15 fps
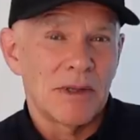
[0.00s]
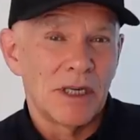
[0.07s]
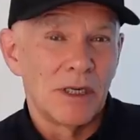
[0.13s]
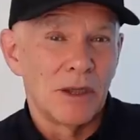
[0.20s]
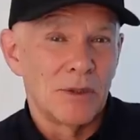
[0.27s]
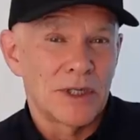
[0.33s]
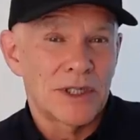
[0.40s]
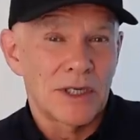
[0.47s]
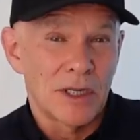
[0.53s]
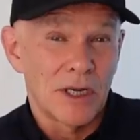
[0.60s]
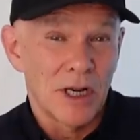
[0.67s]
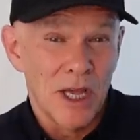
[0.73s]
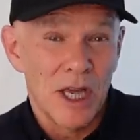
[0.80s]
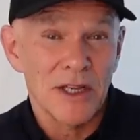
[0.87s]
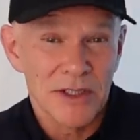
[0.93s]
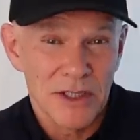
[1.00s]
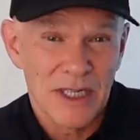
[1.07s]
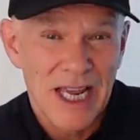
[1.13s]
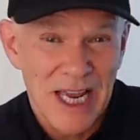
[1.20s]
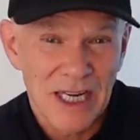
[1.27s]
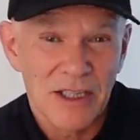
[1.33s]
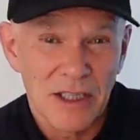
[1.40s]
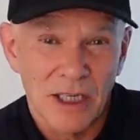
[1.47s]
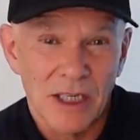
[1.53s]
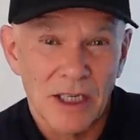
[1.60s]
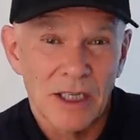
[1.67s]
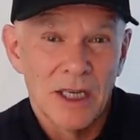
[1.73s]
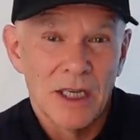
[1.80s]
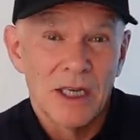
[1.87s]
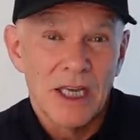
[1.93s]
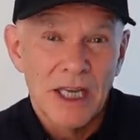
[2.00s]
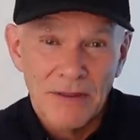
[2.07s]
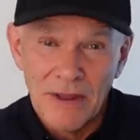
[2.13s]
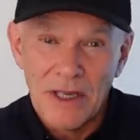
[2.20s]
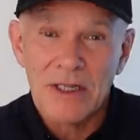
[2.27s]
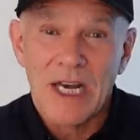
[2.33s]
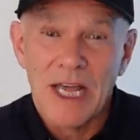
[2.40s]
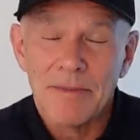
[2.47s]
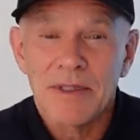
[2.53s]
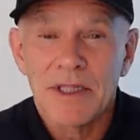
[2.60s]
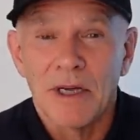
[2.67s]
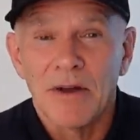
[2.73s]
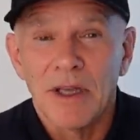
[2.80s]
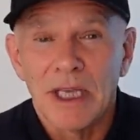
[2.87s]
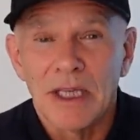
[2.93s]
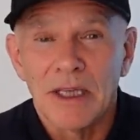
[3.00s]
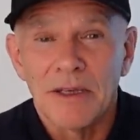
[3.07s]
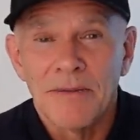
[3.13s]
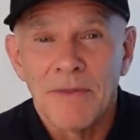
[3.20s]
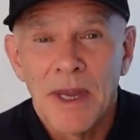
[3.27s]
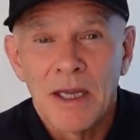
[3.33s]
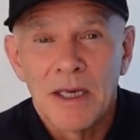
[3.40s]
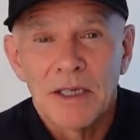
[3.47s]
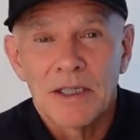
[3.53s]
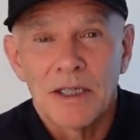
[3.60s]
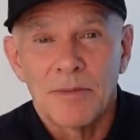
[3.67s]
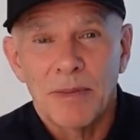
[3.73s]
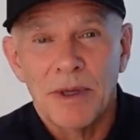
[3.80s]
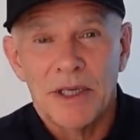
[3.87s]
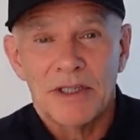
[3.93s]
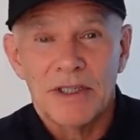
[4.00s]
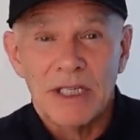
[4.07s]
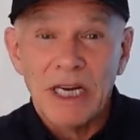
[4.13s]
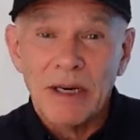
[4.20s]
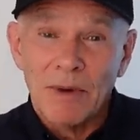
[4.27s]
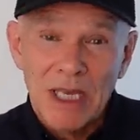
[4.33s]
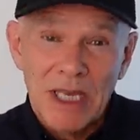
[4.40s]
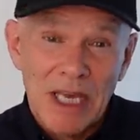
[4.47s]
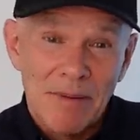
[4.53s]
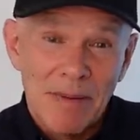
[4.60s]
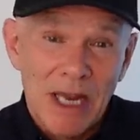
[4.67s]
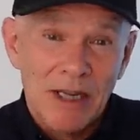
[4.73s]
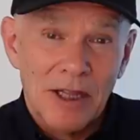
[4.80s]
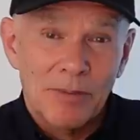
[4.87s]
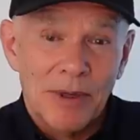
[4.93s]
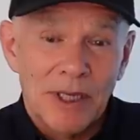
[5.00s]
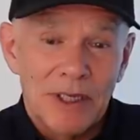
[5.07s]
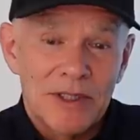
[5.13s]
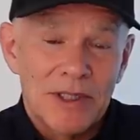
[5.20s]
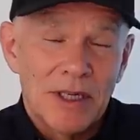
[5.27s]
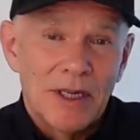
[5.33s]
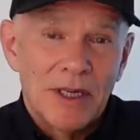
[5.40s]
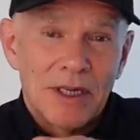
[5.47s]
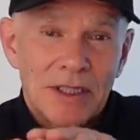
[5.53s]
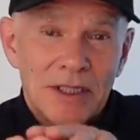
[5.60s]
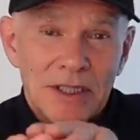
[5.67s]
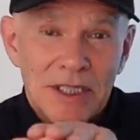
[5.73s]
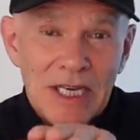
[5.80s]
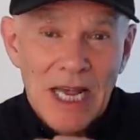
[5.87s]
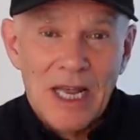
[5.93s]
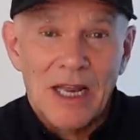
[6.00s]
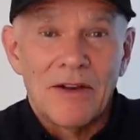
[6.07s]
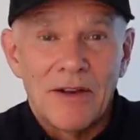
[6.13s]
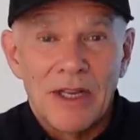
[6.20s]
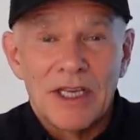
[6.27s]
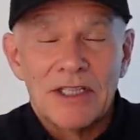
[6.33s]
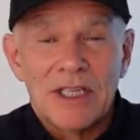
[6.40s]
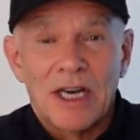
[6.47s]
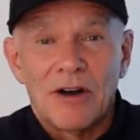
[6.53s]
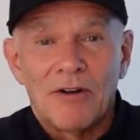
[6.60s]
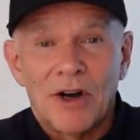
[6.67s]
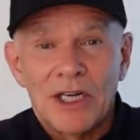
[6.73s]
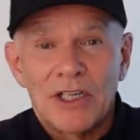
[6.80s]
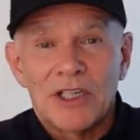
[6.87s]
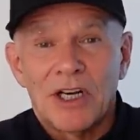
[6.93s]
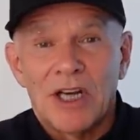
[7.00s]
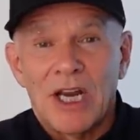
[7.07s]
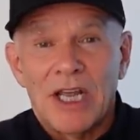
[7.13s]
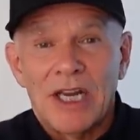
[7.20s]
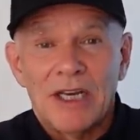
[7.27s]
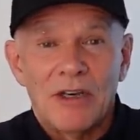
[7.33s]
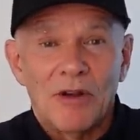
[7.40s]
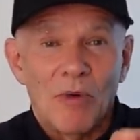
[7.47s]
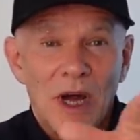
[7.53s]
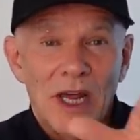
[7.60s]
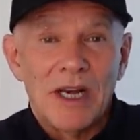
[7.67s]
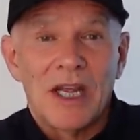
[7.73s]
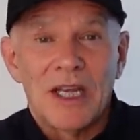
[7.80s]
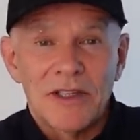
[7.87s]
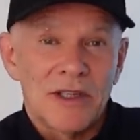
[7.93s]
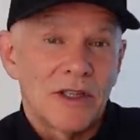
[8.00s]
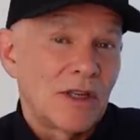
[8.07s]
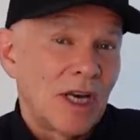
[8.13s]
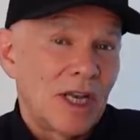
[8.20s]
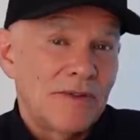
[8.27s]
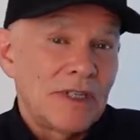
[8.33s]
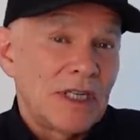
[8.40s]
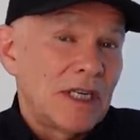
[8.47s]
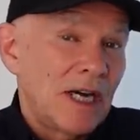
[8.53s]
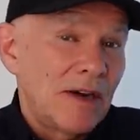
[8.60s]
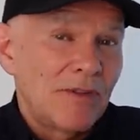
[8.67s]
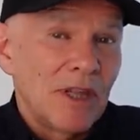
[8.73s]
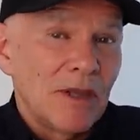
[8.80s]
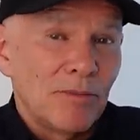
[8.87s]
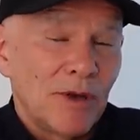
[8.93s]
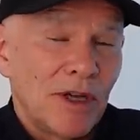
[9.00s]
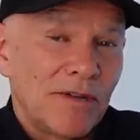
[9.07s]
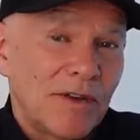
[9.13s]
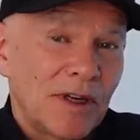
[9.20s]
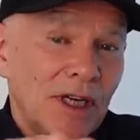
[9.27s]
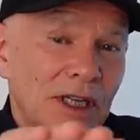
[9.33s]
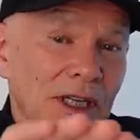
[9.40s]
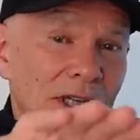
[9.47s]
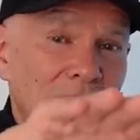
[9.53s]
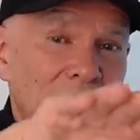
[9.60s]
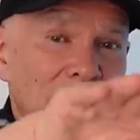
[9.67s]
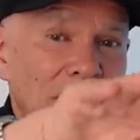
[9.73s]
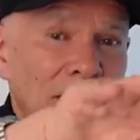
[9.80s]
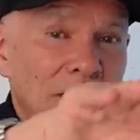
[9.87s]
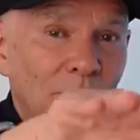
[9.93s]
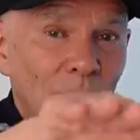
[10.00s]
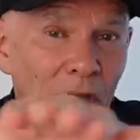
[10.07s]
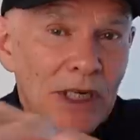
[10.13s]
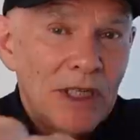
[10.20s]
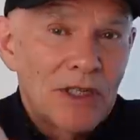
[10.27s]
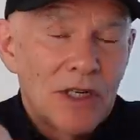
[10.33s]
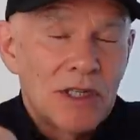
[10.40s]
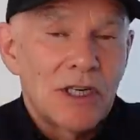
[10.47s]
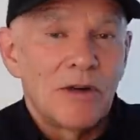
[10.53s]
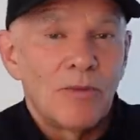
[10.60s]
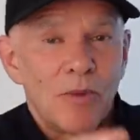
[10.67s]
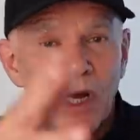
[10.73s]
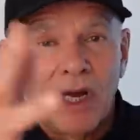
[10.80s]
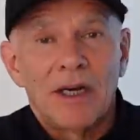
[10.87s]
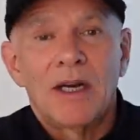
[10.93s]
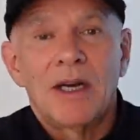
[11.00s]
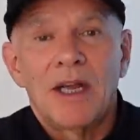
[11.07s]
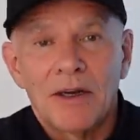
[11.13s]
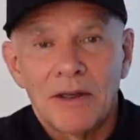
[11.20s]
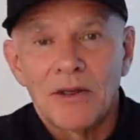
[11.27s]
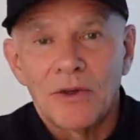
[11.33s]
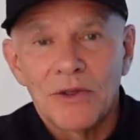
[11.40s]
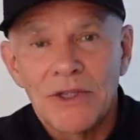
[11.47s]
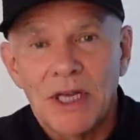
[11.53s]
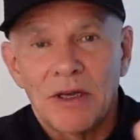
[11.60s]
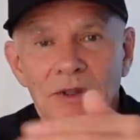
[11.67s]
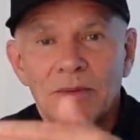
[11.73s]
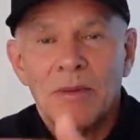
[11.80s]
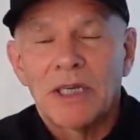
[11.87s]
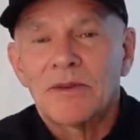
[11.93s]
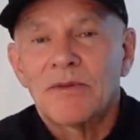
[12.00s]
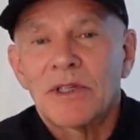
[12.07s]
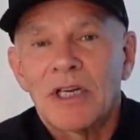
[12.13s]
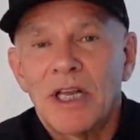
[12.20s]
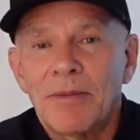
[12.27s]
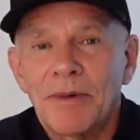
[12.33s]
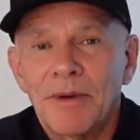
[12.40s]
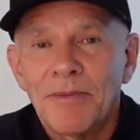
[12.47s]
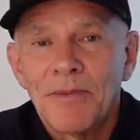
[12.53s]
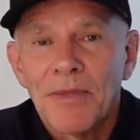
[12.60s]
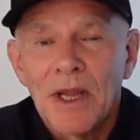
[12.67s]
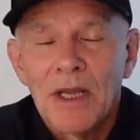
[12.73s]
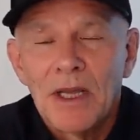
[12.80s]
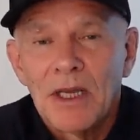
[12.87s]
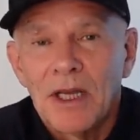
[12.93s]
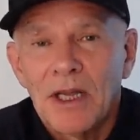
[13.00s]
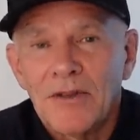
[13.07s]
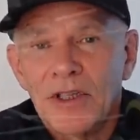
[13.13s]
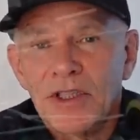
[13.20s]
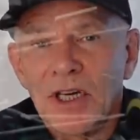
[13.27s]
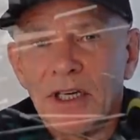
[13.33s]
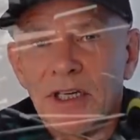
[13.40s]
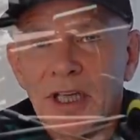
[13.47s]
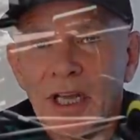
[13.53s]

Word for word: that Lewis had lost, actually, in those laps going in to the pits. And anyway, he came out of the pits, down the acceleration lane, the white line's on the left, he did everything perfectly, went into turn one, and of course there was Max Verstappen, and the shunt